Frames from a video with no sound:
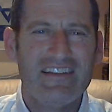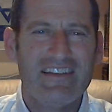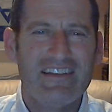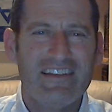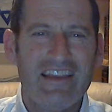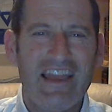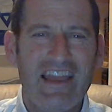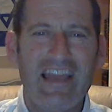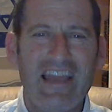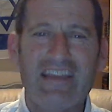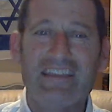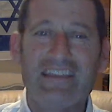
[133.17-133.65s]

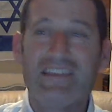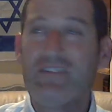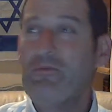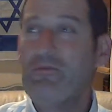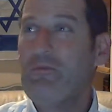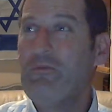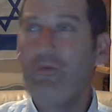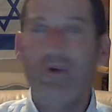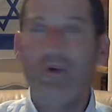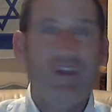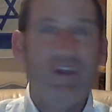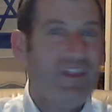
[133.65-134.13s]
Yes,
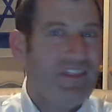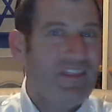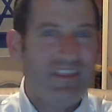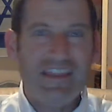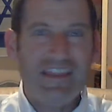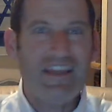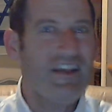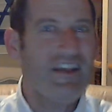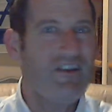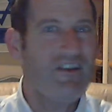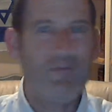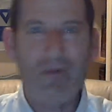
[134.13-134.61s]
and what do you
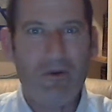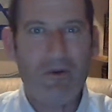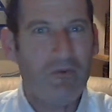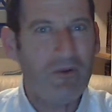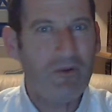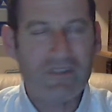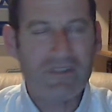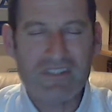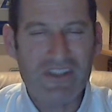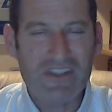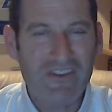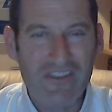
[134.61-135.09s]
think about
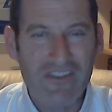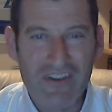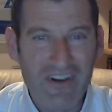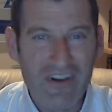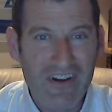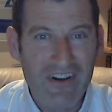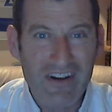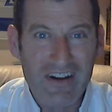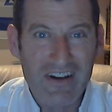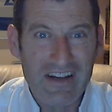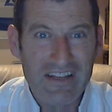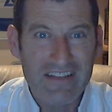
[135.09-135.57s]
what's going
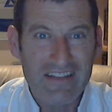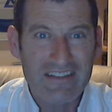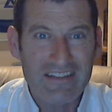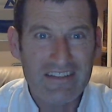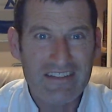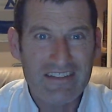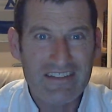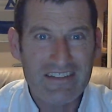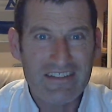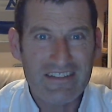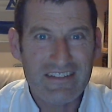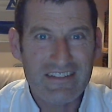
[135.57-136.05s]
on?
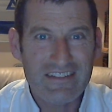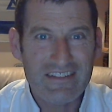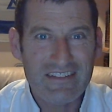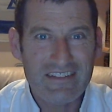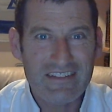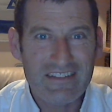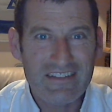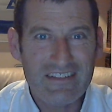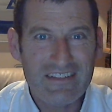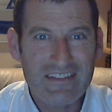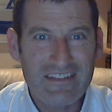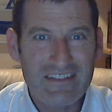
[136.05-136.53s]

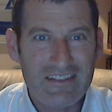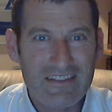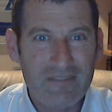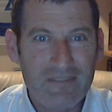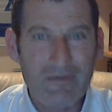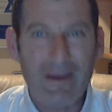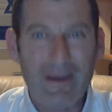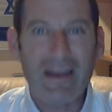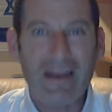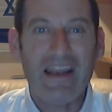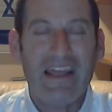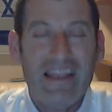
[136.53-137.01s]

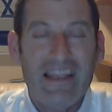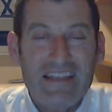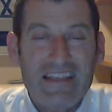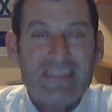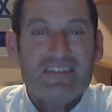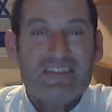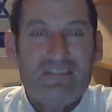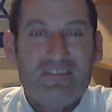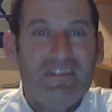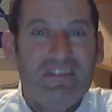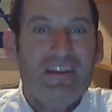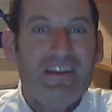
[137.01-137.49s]
About
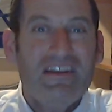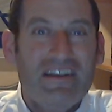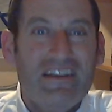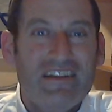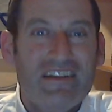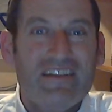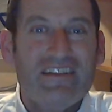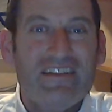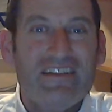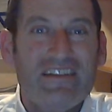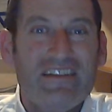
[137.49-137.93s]
history?